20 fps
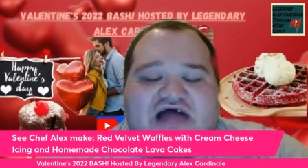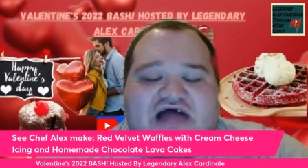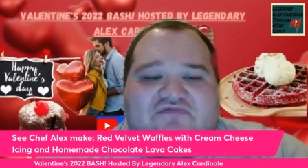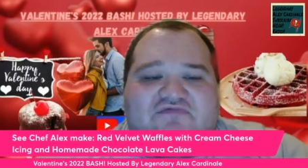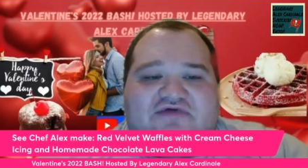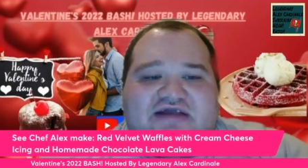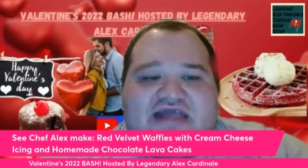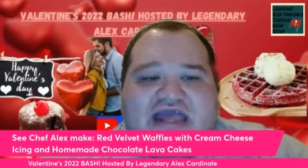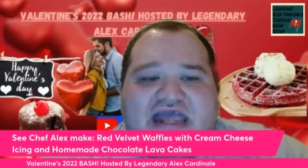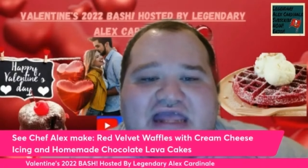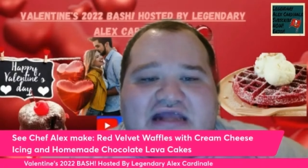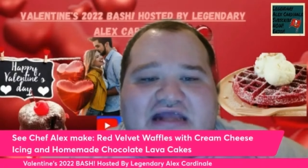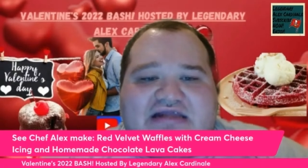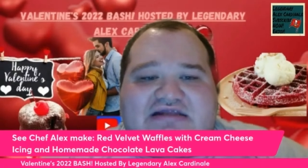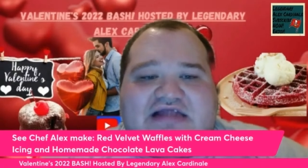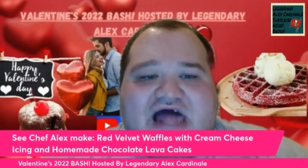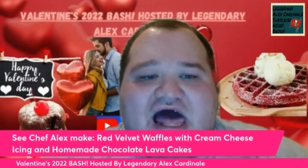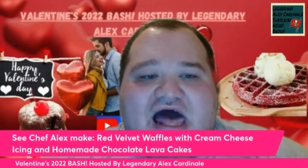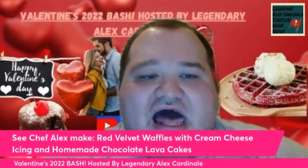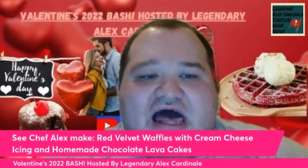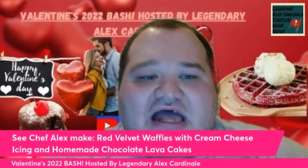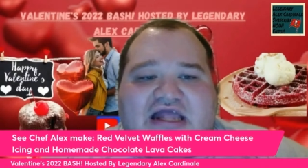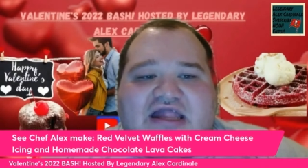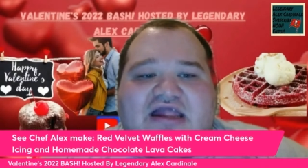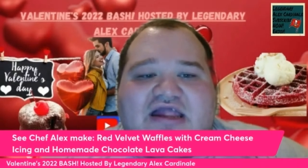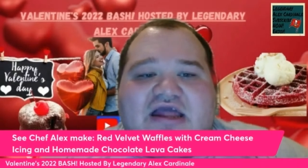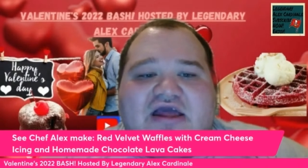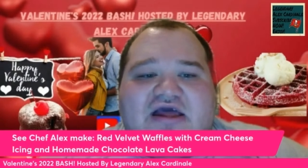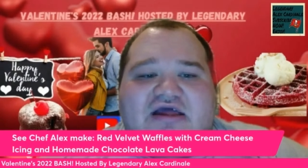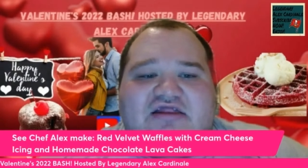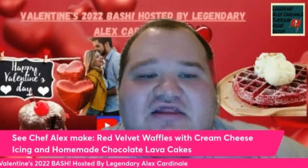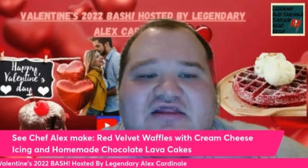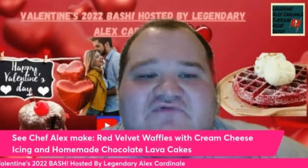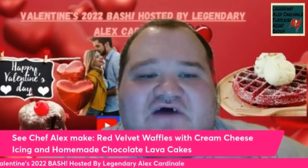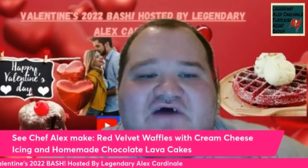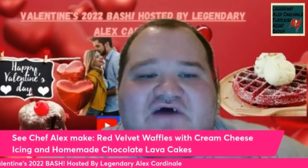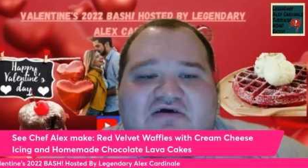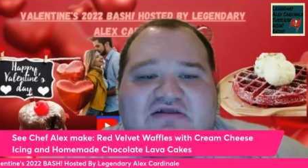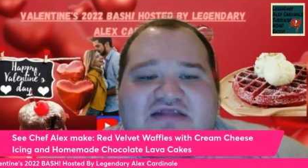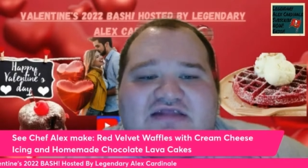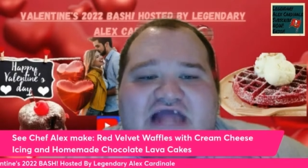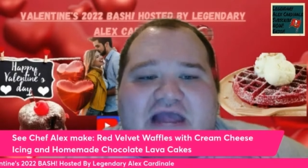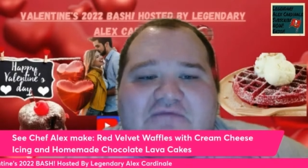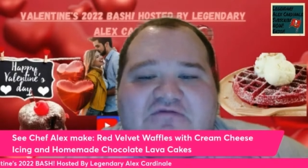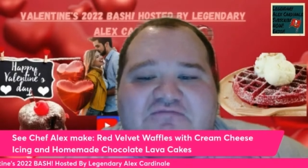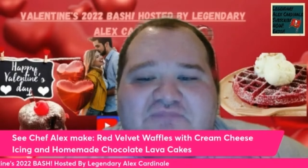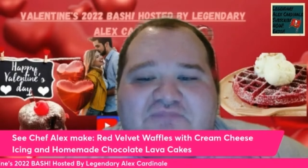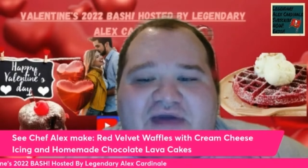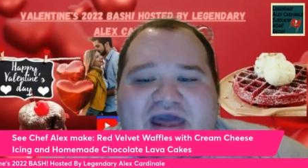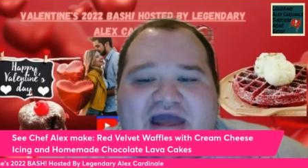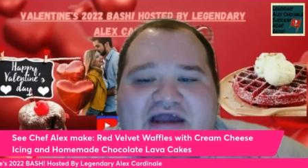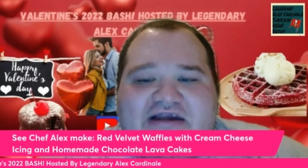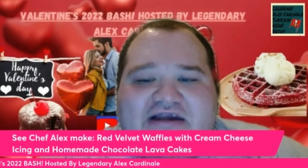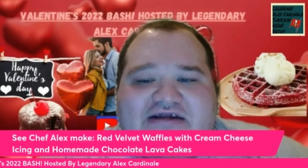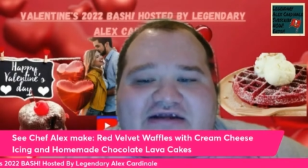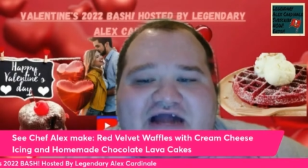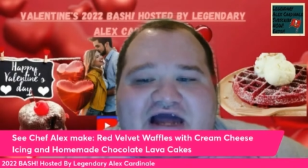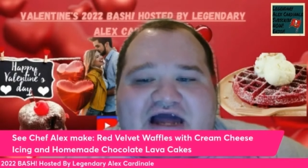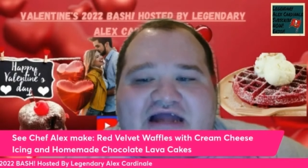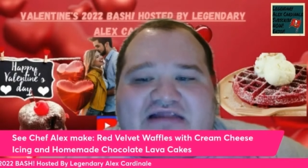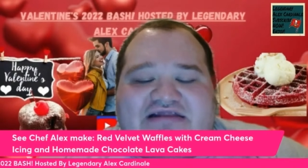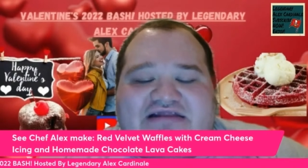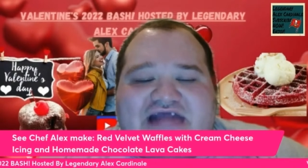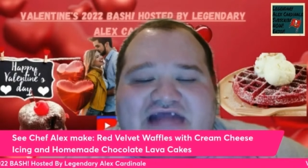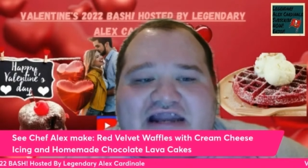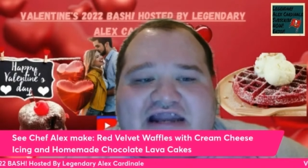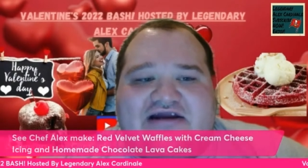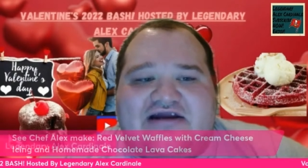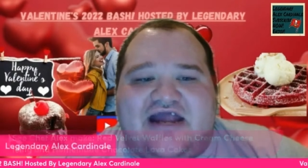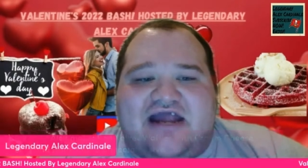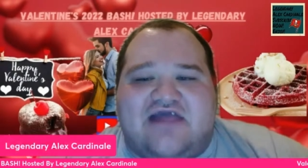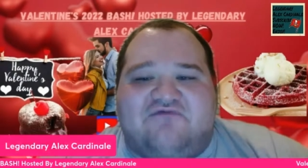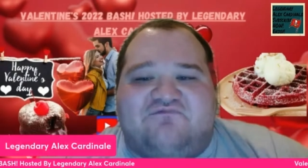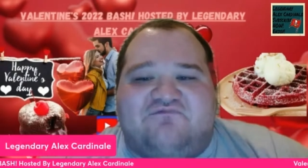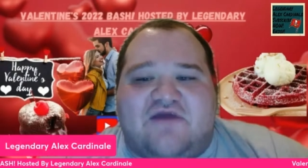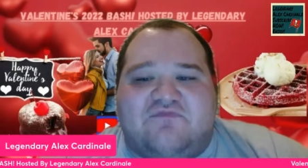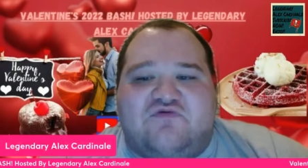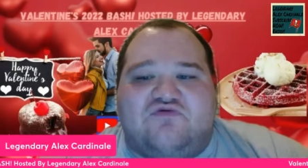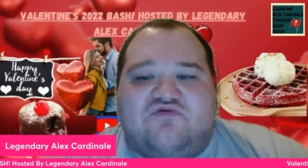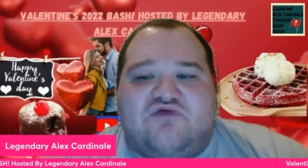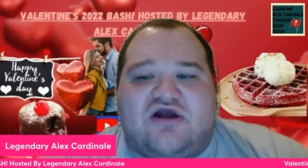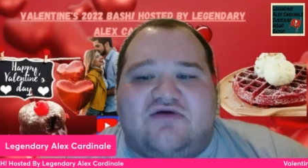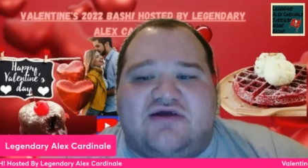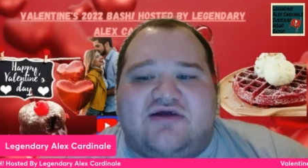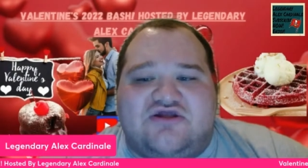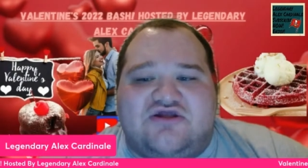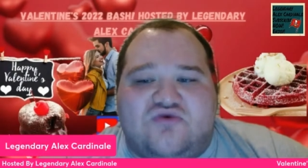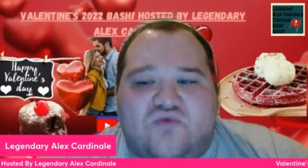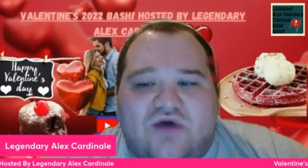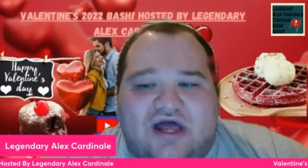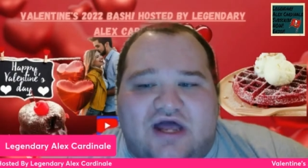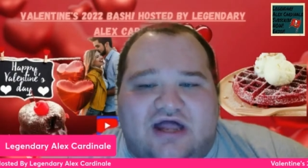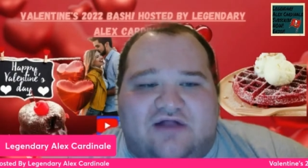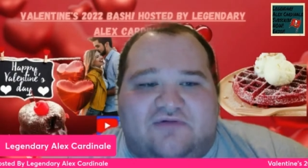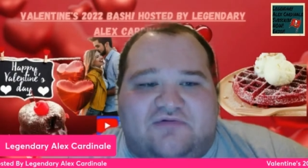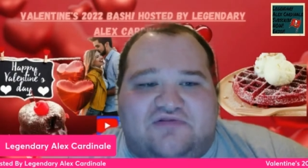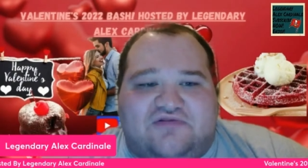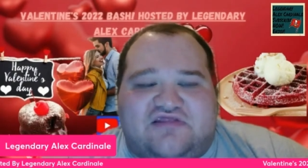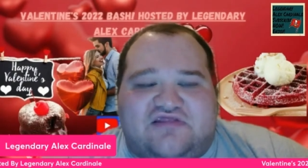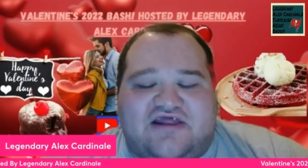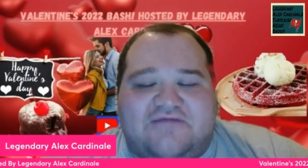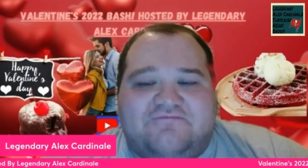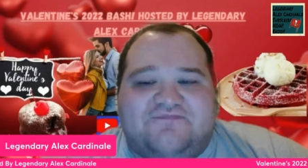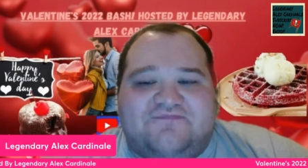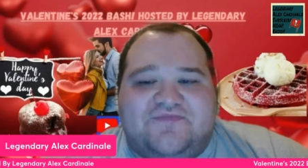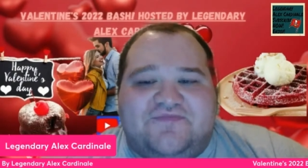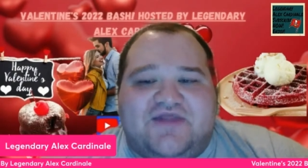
Valentine's Bash on Saturday, February 12th at 10:30 p.m.